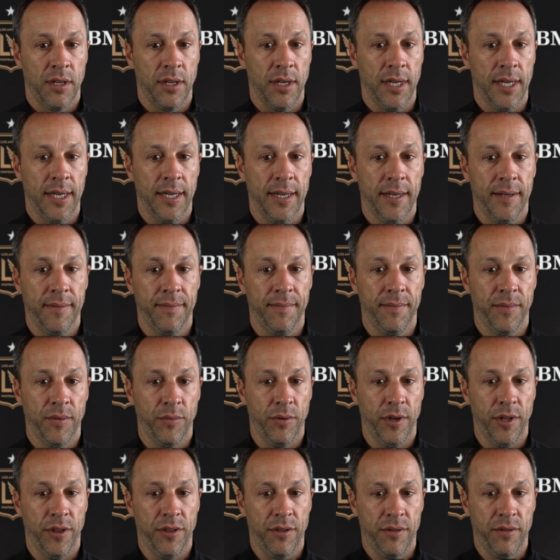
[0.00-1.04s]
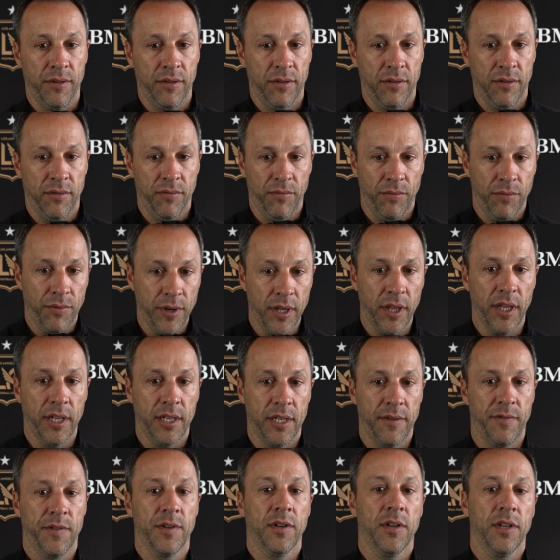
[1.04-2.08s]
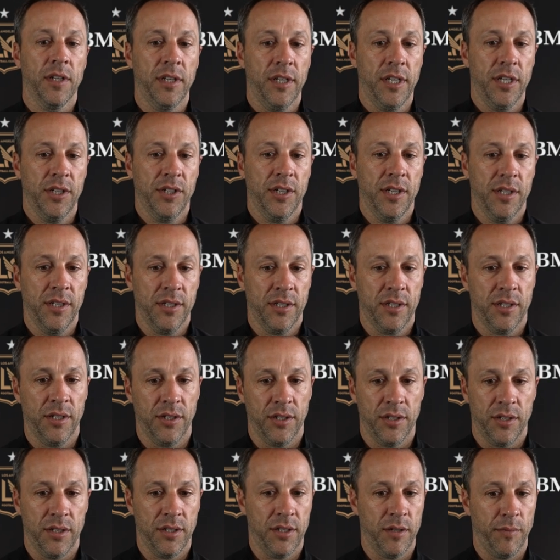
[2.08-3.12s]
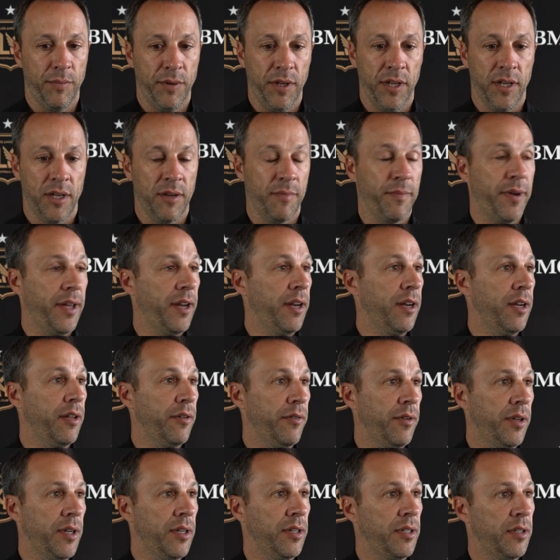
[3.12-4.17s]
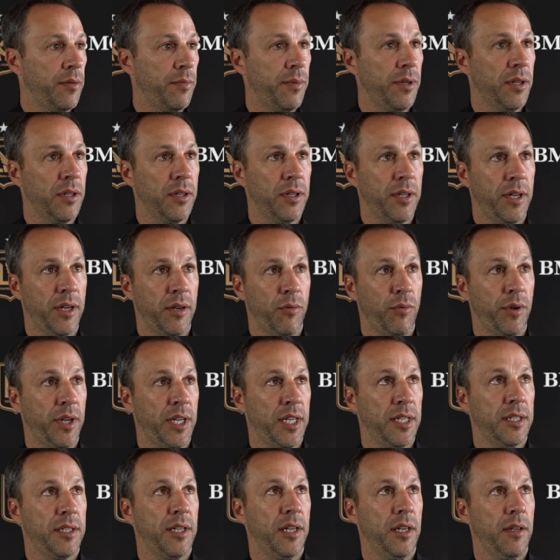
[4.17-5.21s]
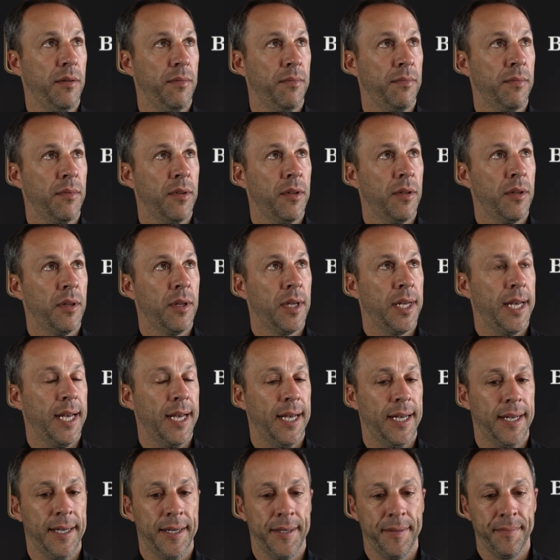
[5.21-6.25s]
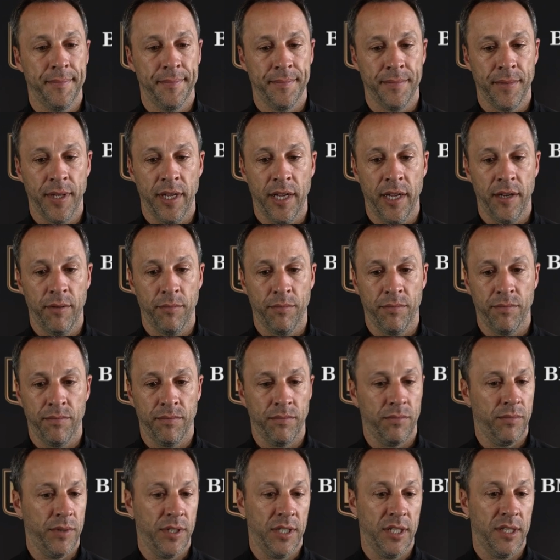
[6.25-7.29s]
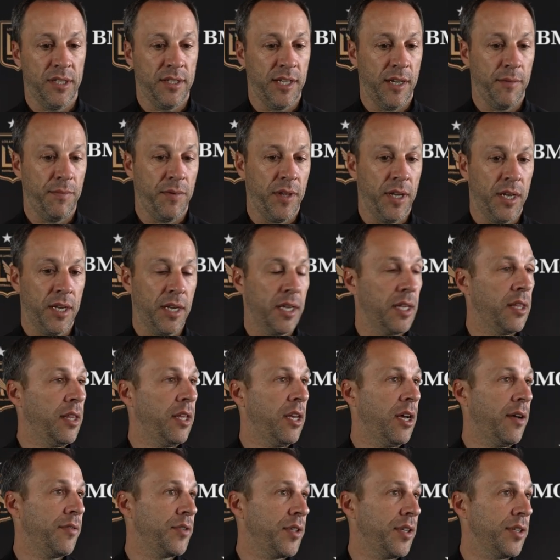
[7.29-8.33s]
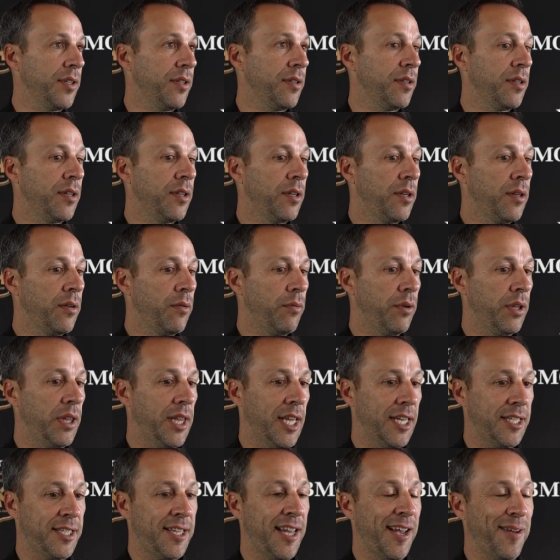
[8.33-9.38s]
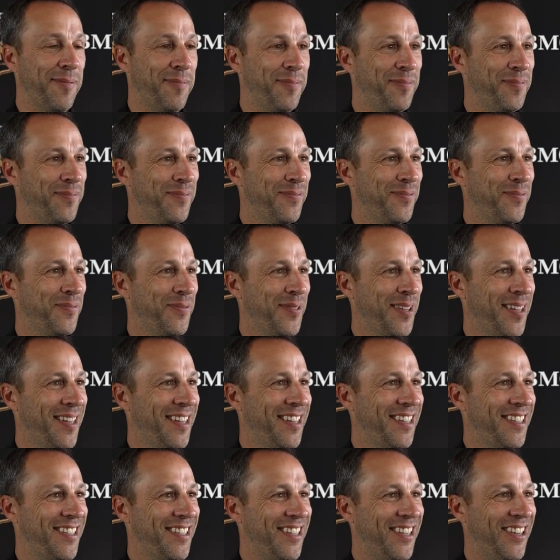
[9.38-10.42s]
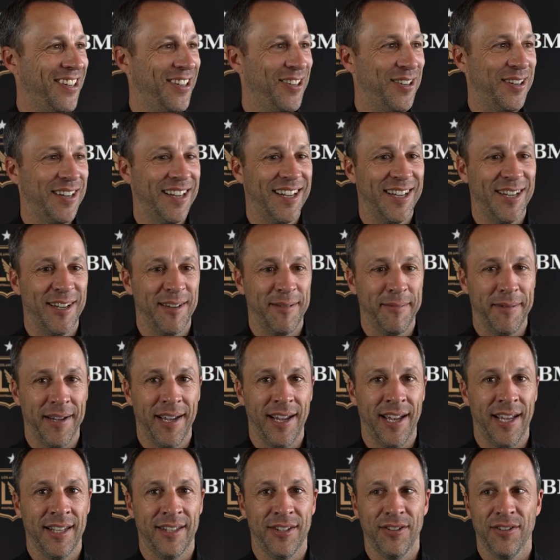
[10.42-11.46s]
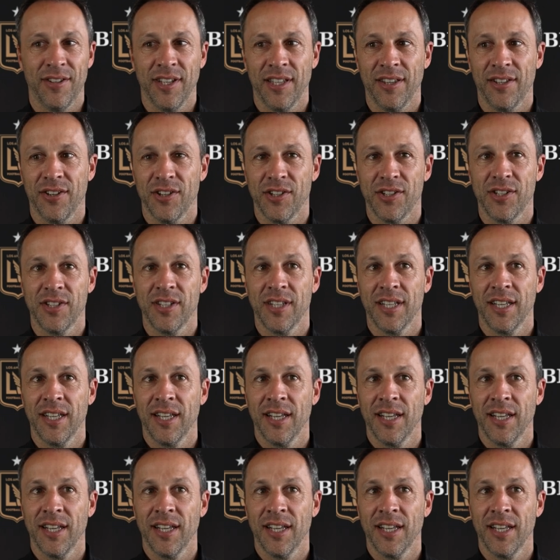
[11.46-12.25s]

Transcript: um, with really difficult conditions to, to be competitive and to build a winning team. Um, and we did the same thing in the offseason with less time. So um, I, do think there's